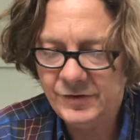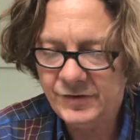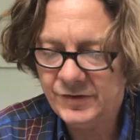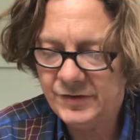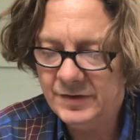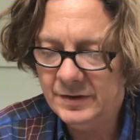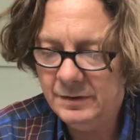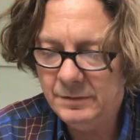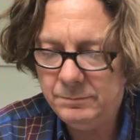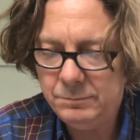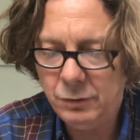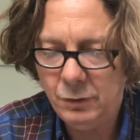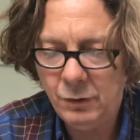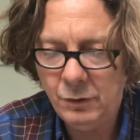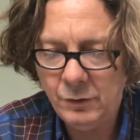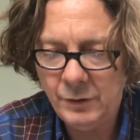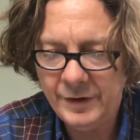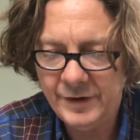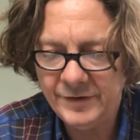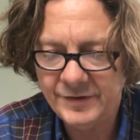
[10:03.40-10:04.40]
still
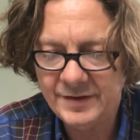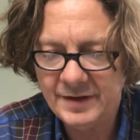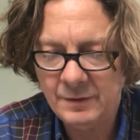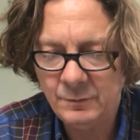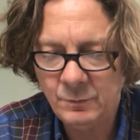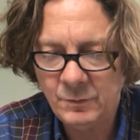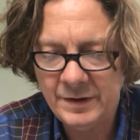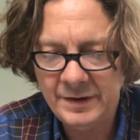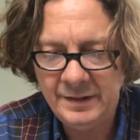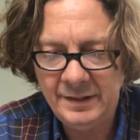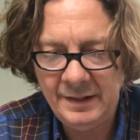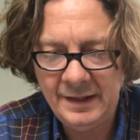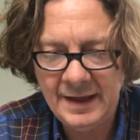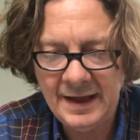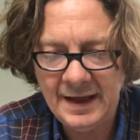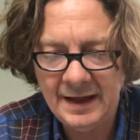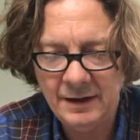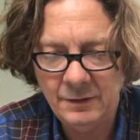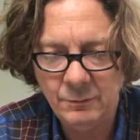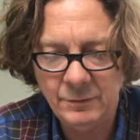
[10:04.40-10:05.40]
poised on one
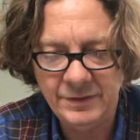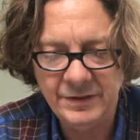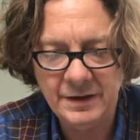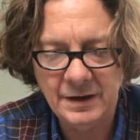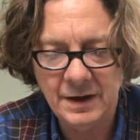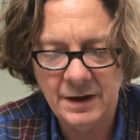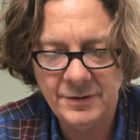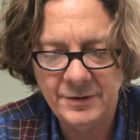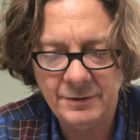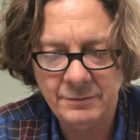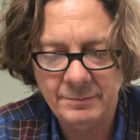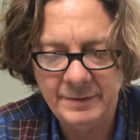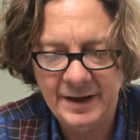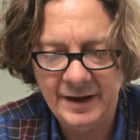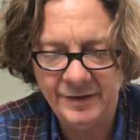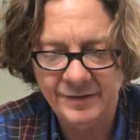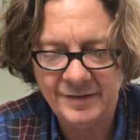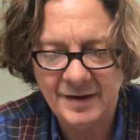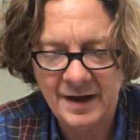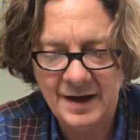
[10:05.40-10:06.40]
leg, with the other
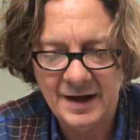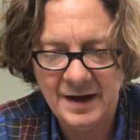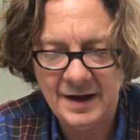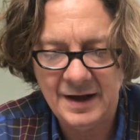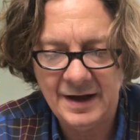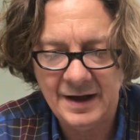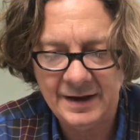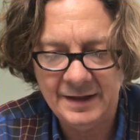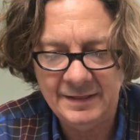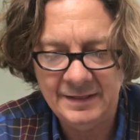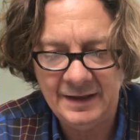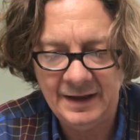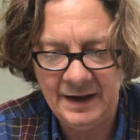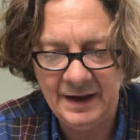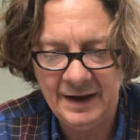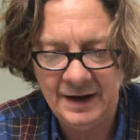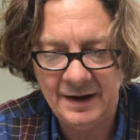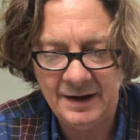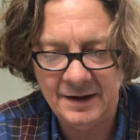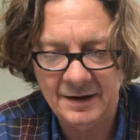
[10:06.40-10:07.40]
raised high in the
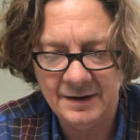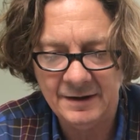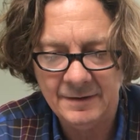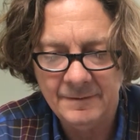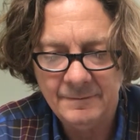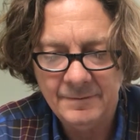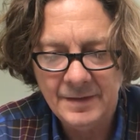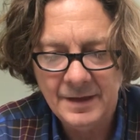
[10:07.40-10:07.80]
air.